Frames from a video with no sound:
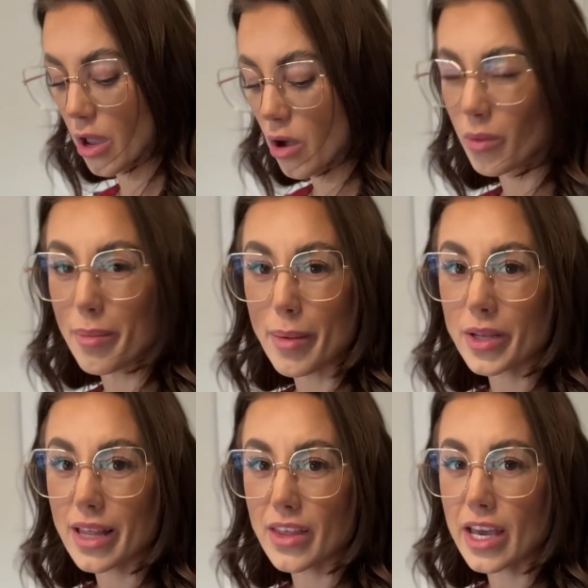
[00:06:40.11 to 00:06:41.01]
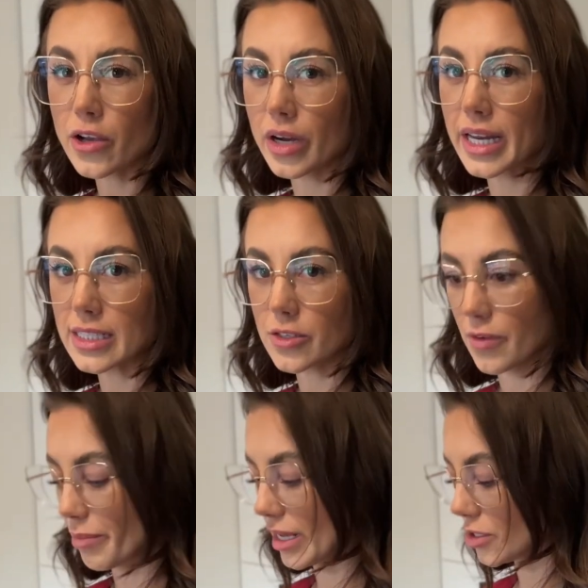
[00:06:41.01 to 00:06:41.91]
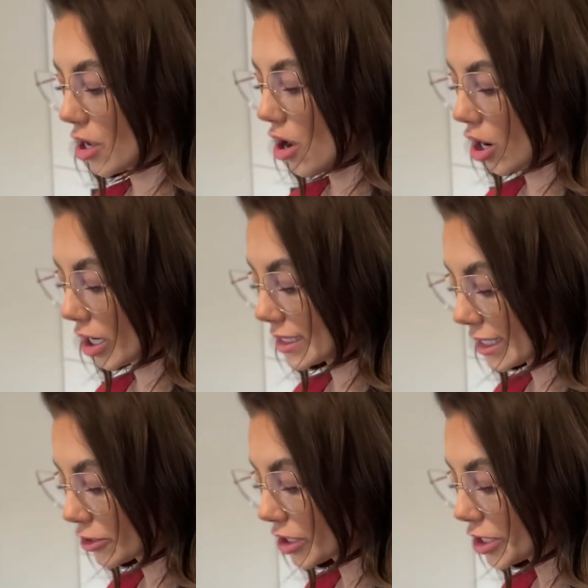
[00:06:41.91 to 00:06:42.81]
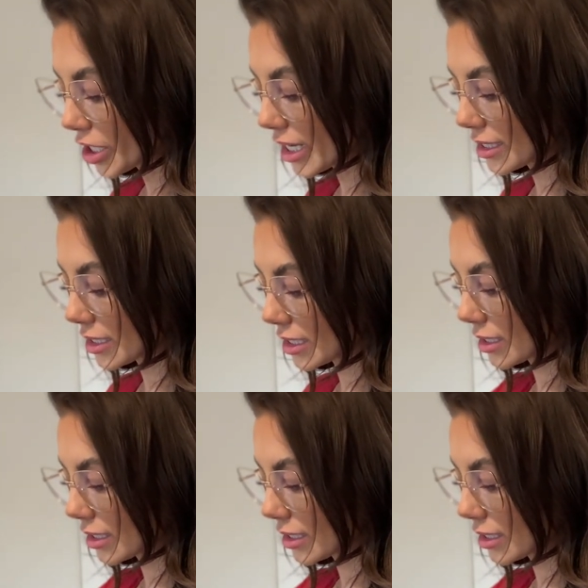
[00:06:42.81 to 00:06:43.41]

Remember that the ingredients from these are essentially just